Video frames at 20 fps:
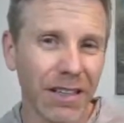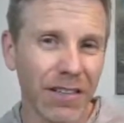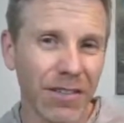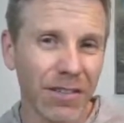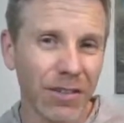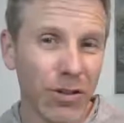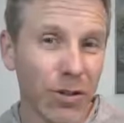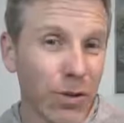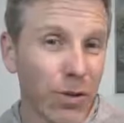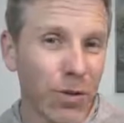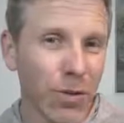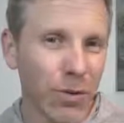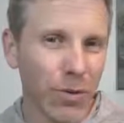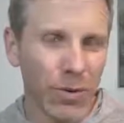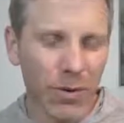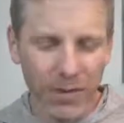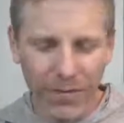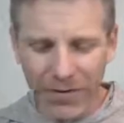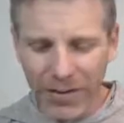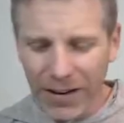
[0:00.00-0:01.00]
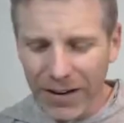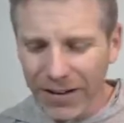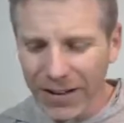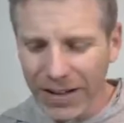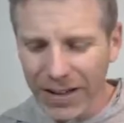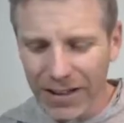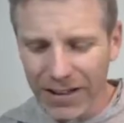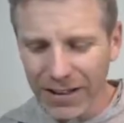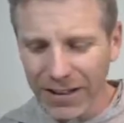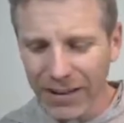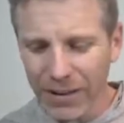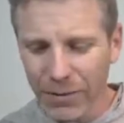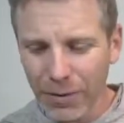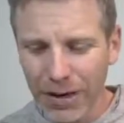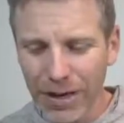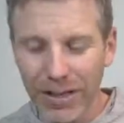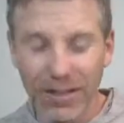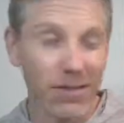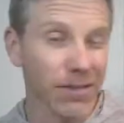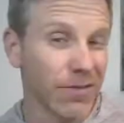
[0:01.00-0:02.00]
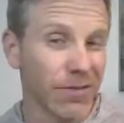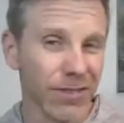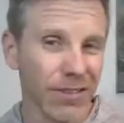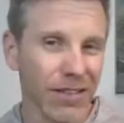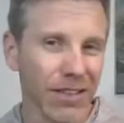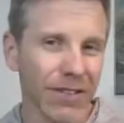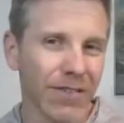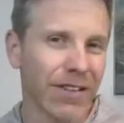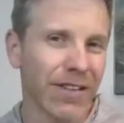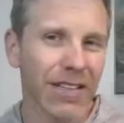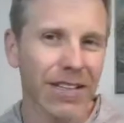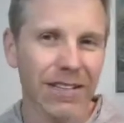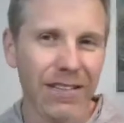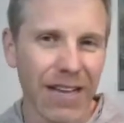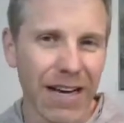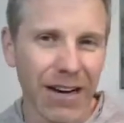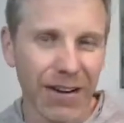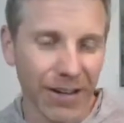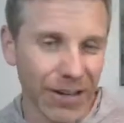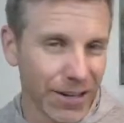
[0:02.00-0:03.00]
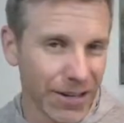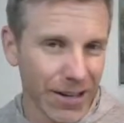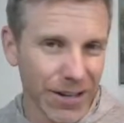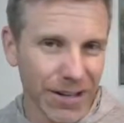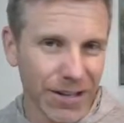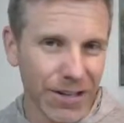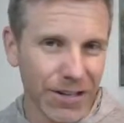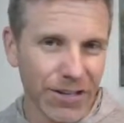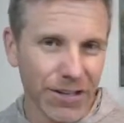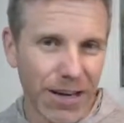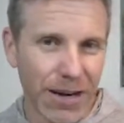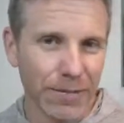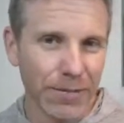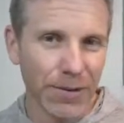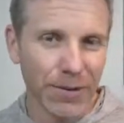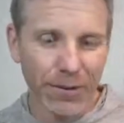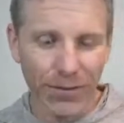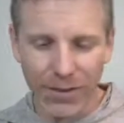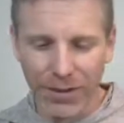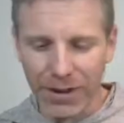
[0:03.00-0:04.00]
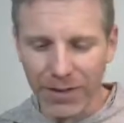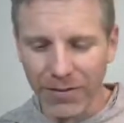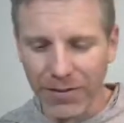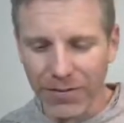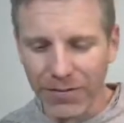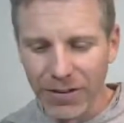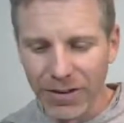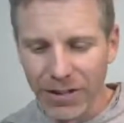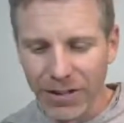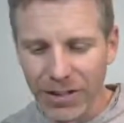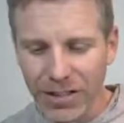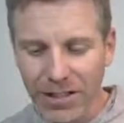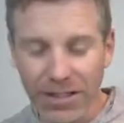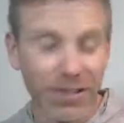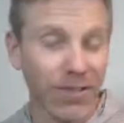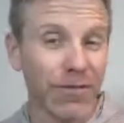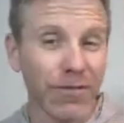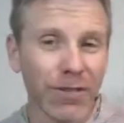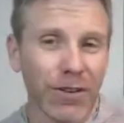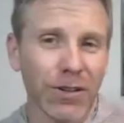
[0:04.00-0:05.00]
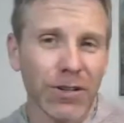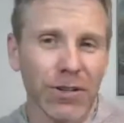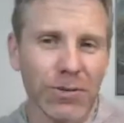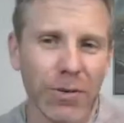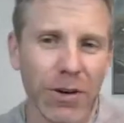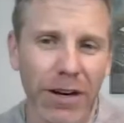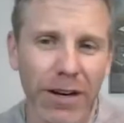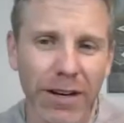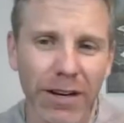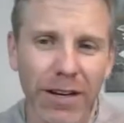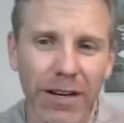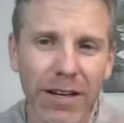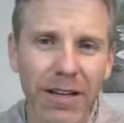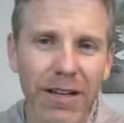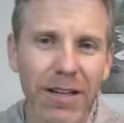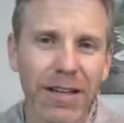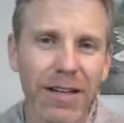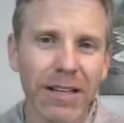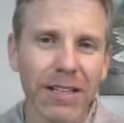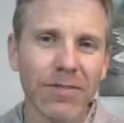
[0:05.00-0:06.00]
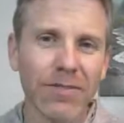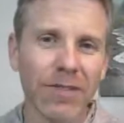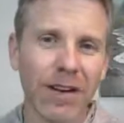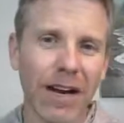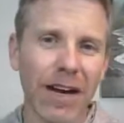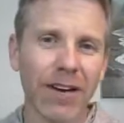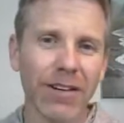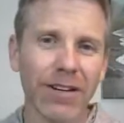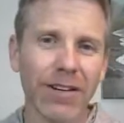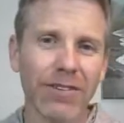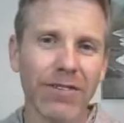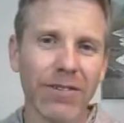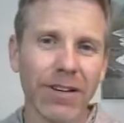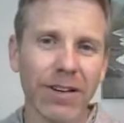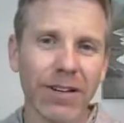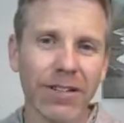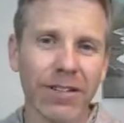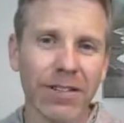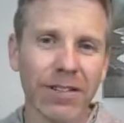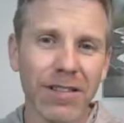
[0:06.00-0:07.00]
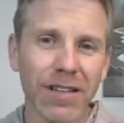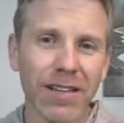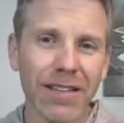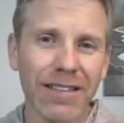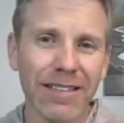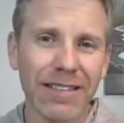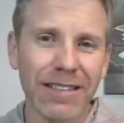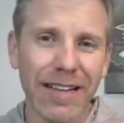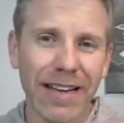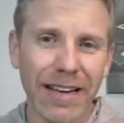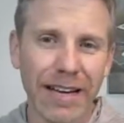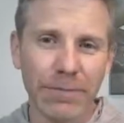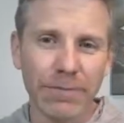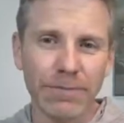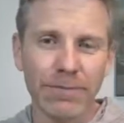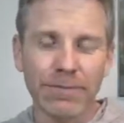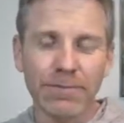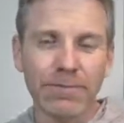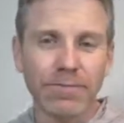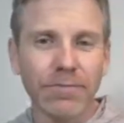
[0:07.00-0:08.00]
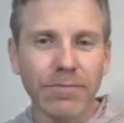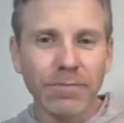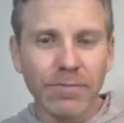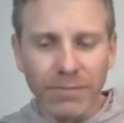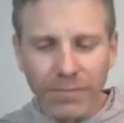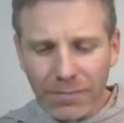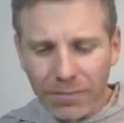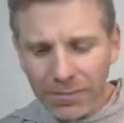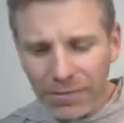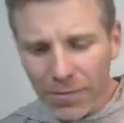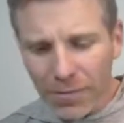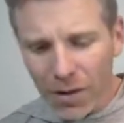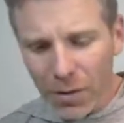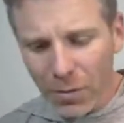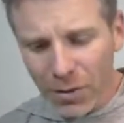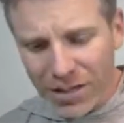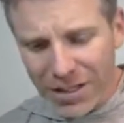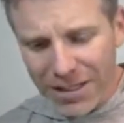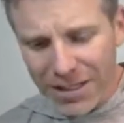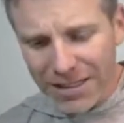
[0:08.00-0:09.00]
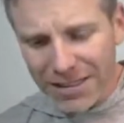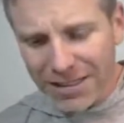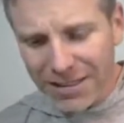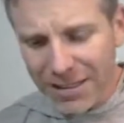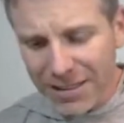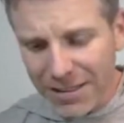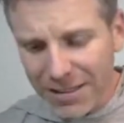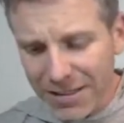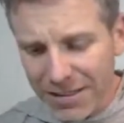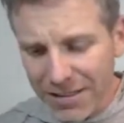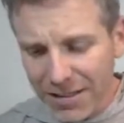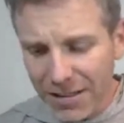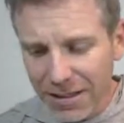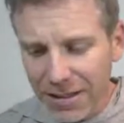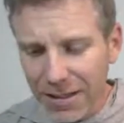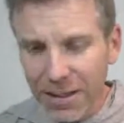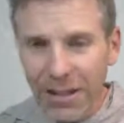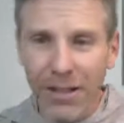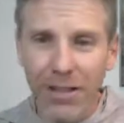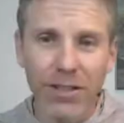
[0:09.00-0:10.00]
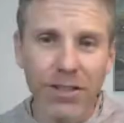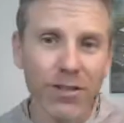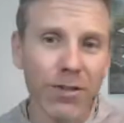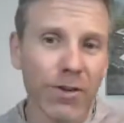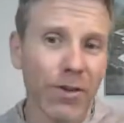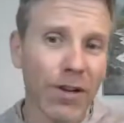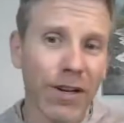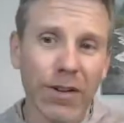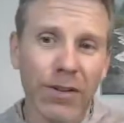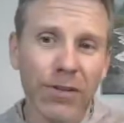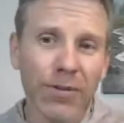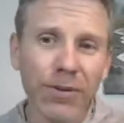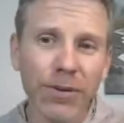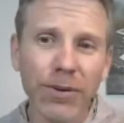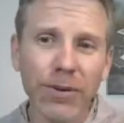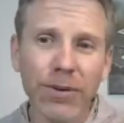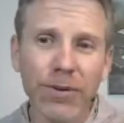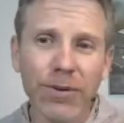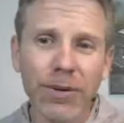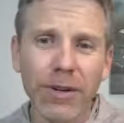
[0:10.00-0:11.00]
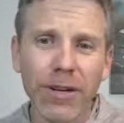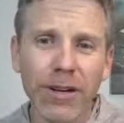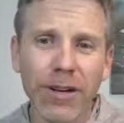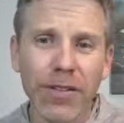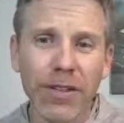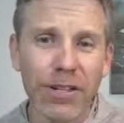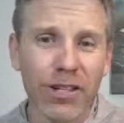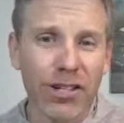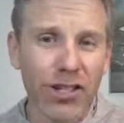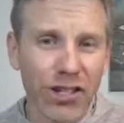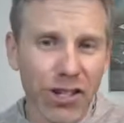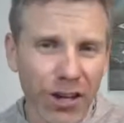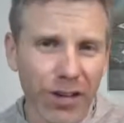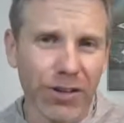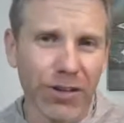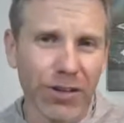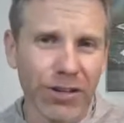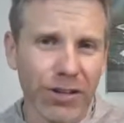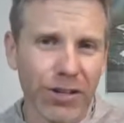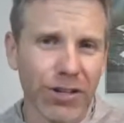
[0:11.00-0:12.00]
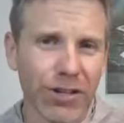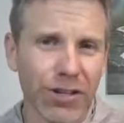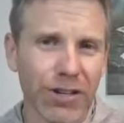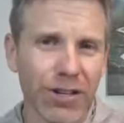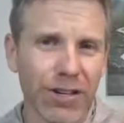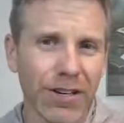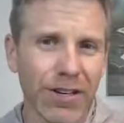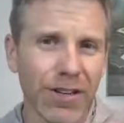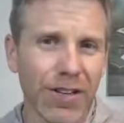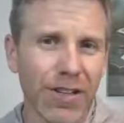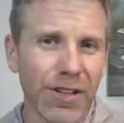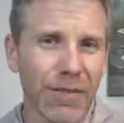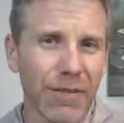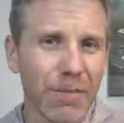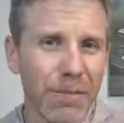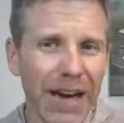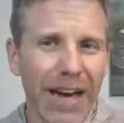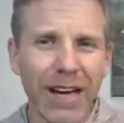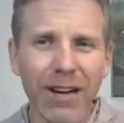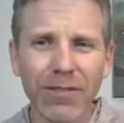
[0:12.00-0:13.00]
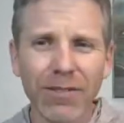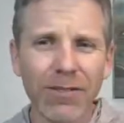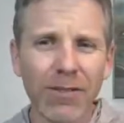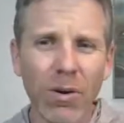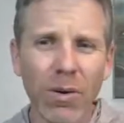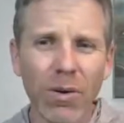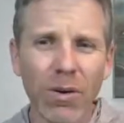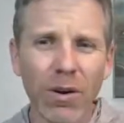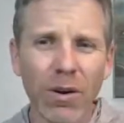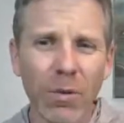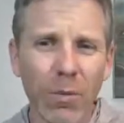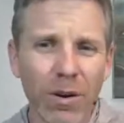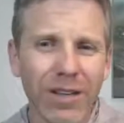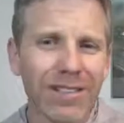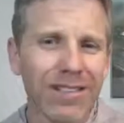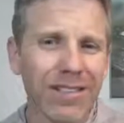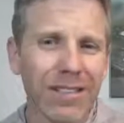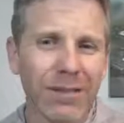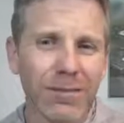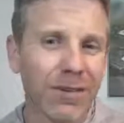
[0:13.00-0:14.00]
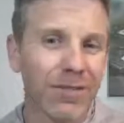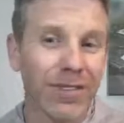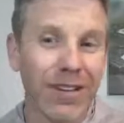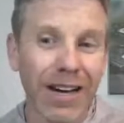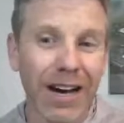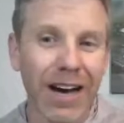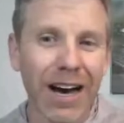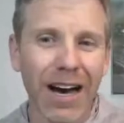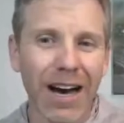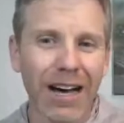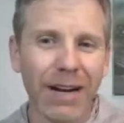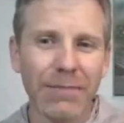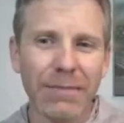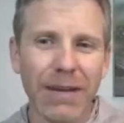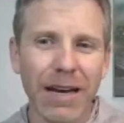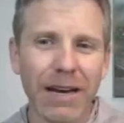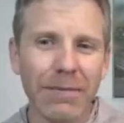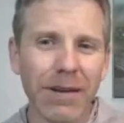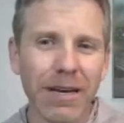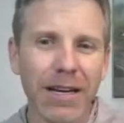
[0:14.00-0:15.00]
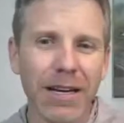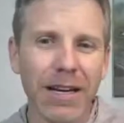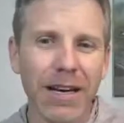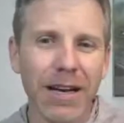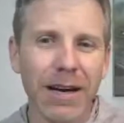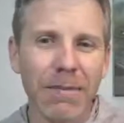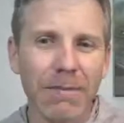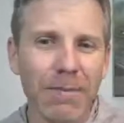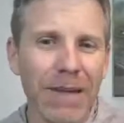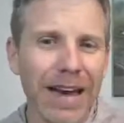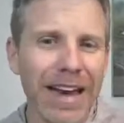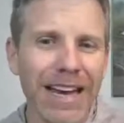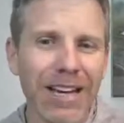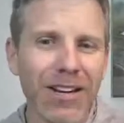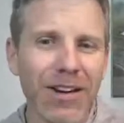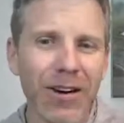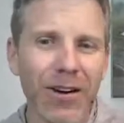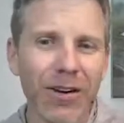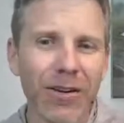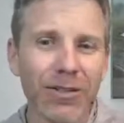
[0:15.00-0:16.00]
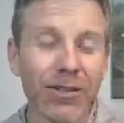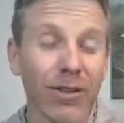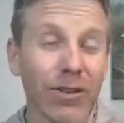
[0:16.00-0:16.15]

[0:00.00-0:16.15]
two very clear ways of living this out in chapter 3 of Ephesians. And the first one is found in verse 10, which says this: so that through the church, the manifold wisdom of God may be made known to